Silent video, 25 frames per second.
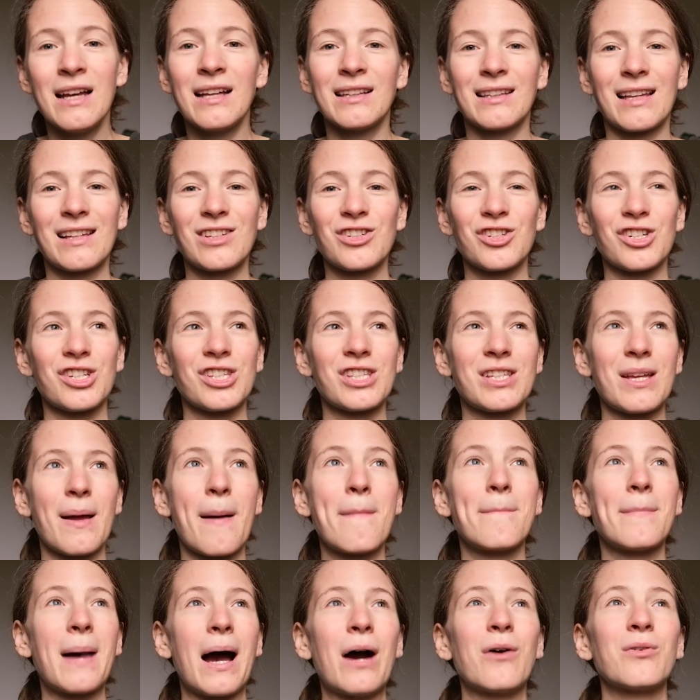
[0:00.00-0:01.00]
That's just the
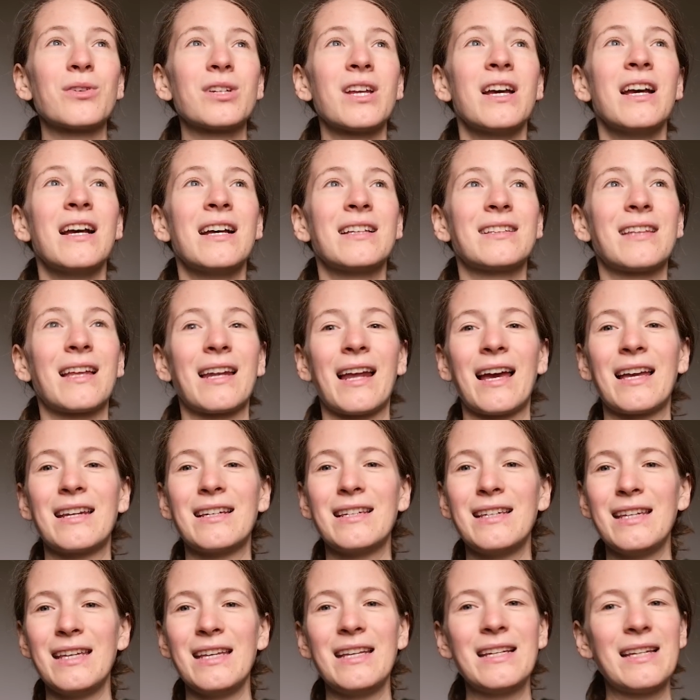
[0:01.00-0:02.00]
amount that I
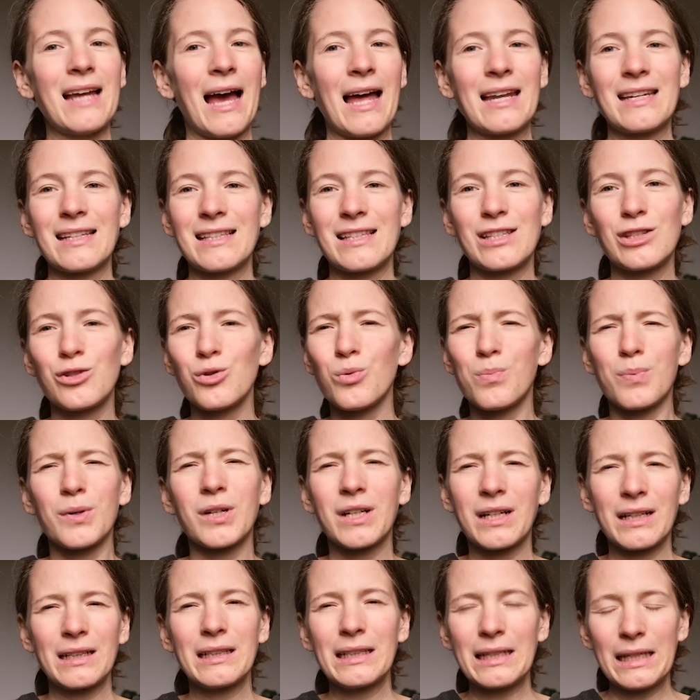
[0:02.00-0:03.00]
need, and it's
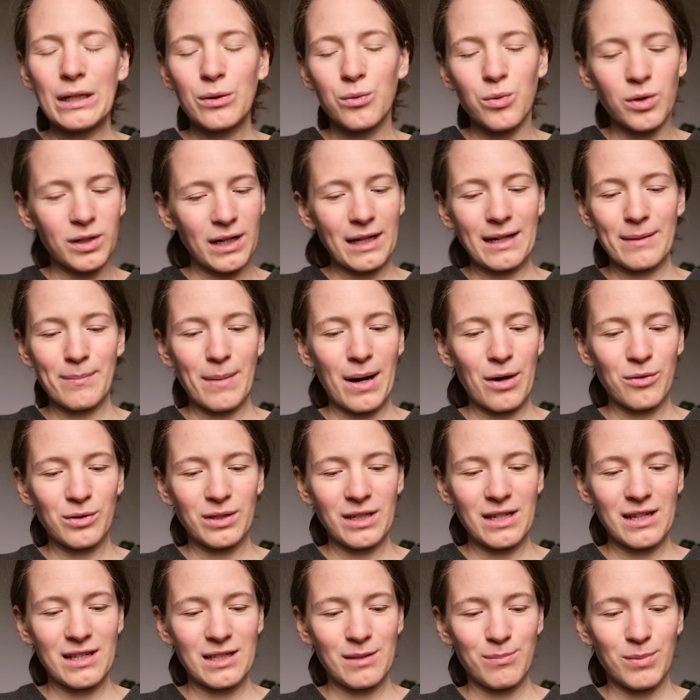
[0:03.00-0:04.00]
super clear what that
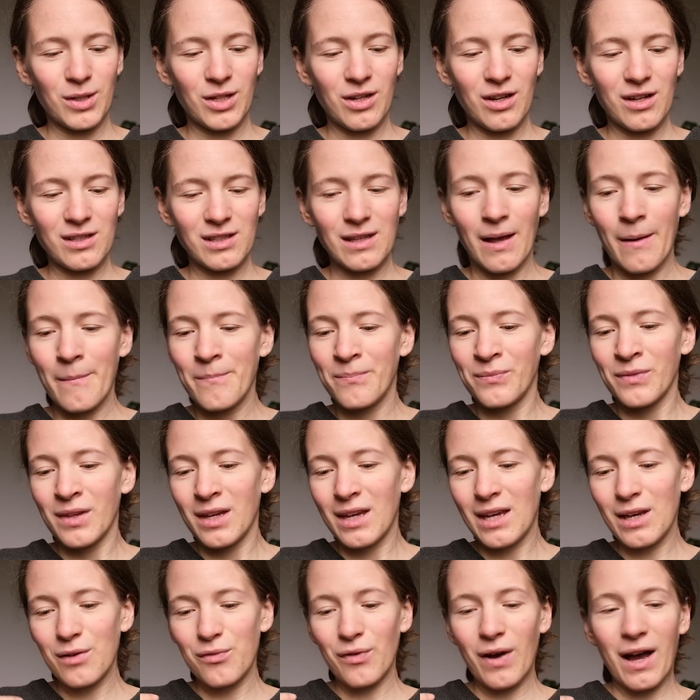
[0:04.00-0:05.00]
amount is, because
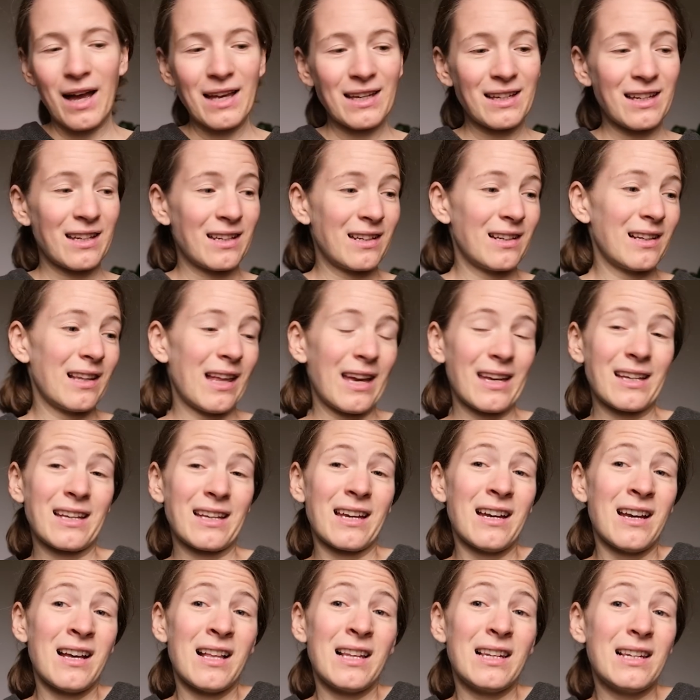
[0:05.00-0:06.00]
if I can
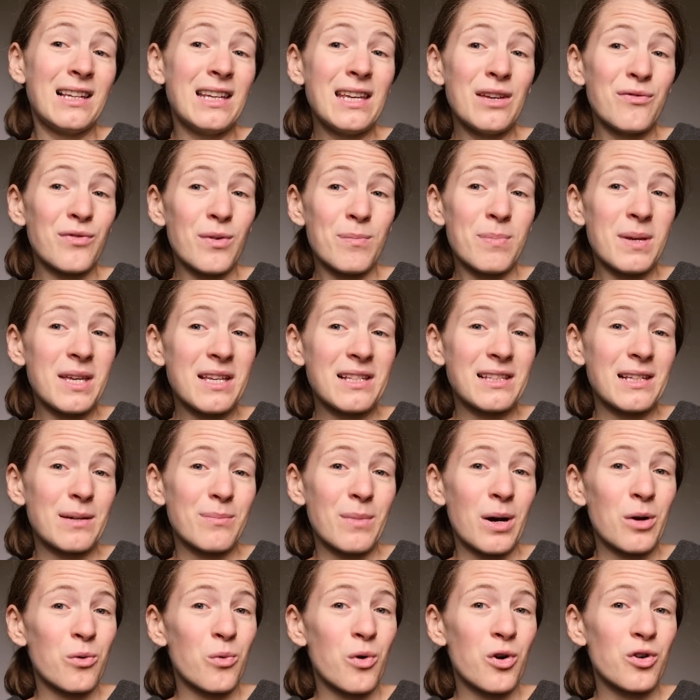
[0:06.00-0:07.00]
like leave a piece in
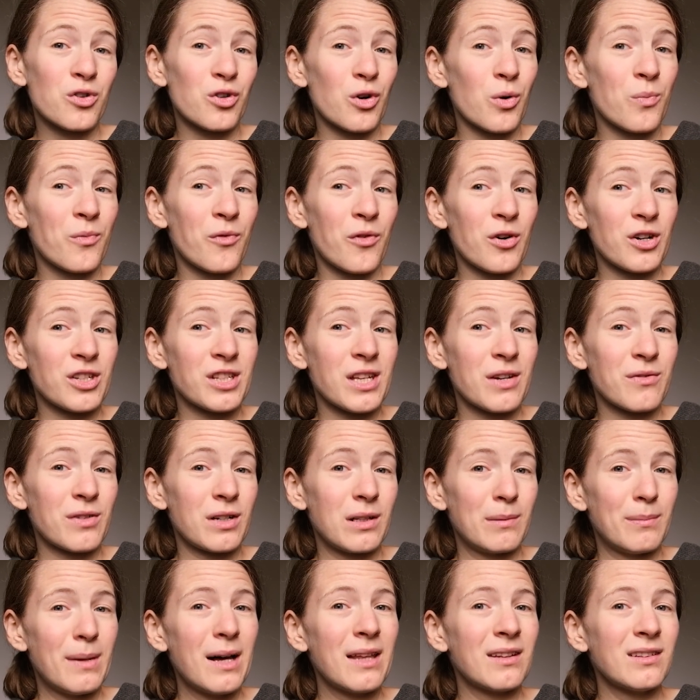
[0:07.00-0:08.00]
my wardrobe for
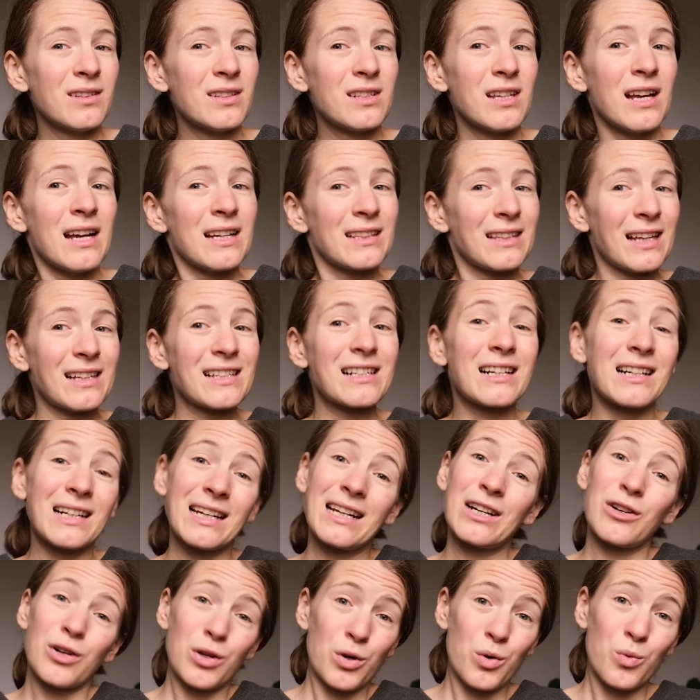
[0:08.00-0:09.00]
several months, that's
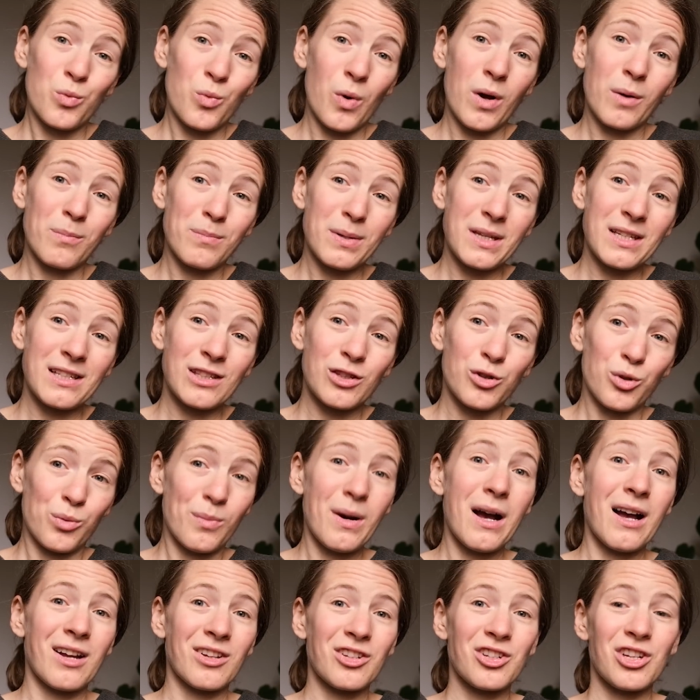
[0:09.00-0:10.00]
clearly one piece too
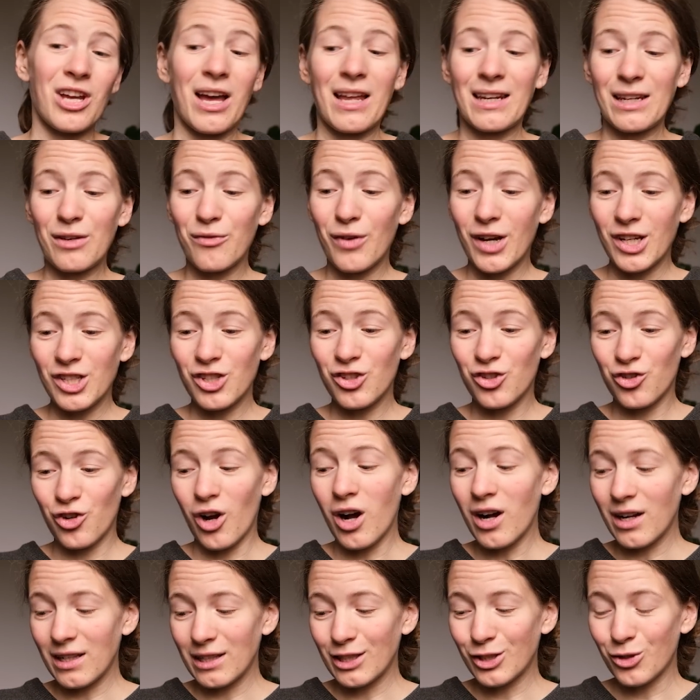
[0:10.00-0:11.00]
much. And if I
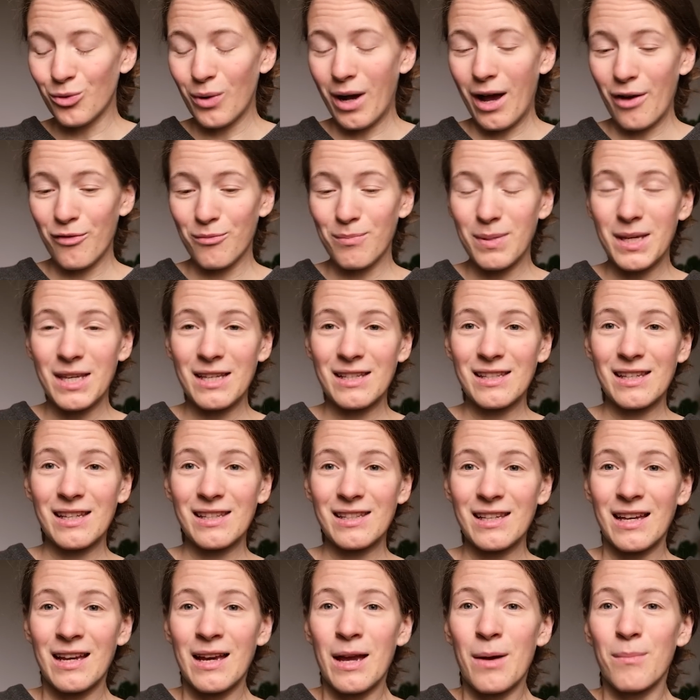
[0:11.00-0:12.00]
struggle to have
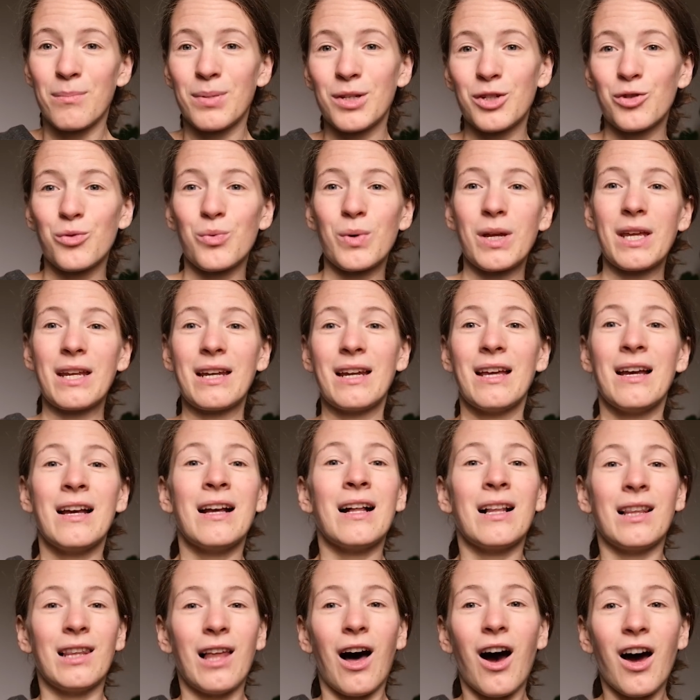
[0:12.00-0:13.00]
pieces between
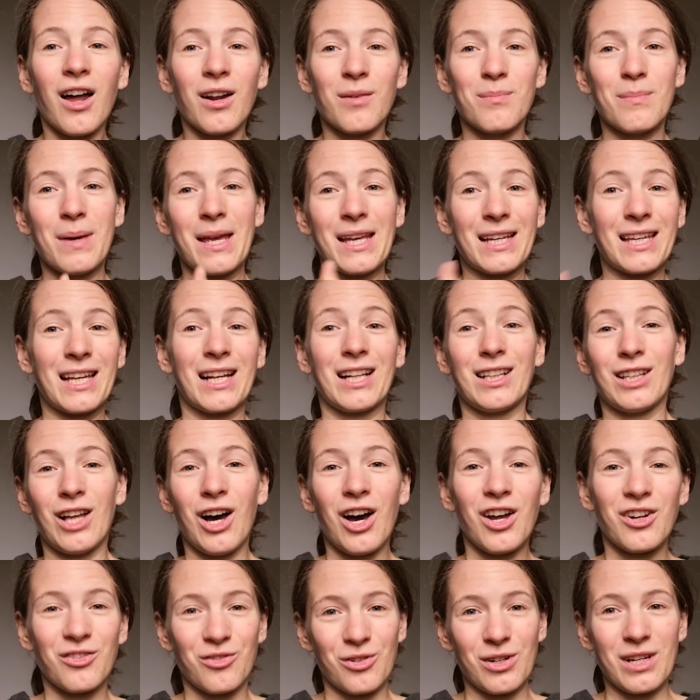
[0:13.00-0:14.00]
making
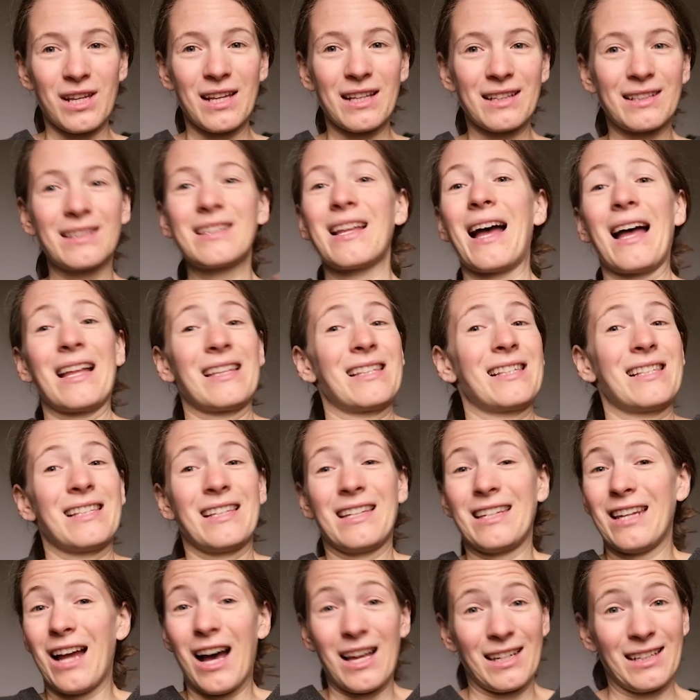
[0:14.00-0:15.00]
laundry, that's
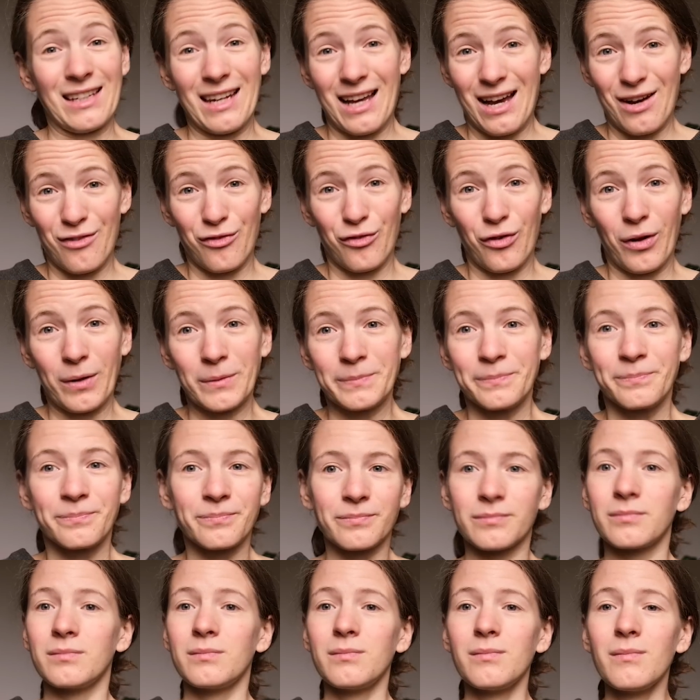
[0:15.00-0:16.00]
not enough.
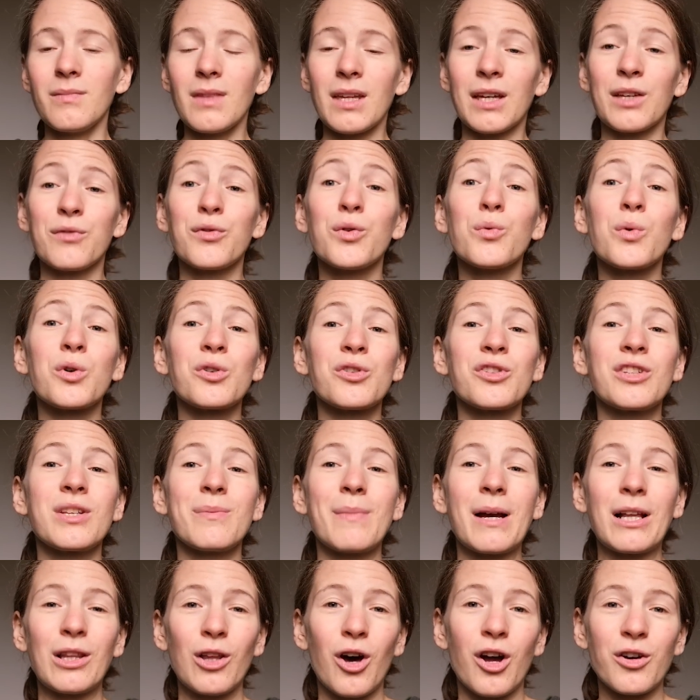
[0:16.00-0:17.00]
If you want to see
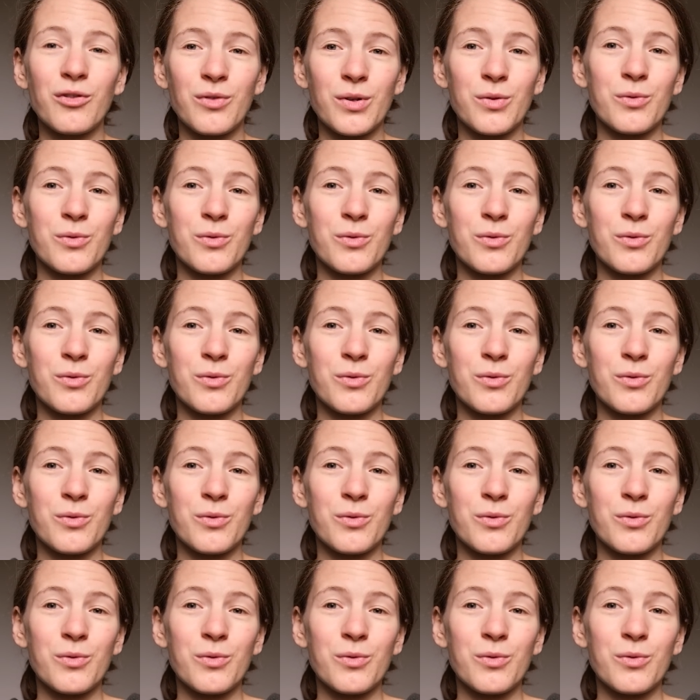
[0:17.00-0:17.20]
my laundry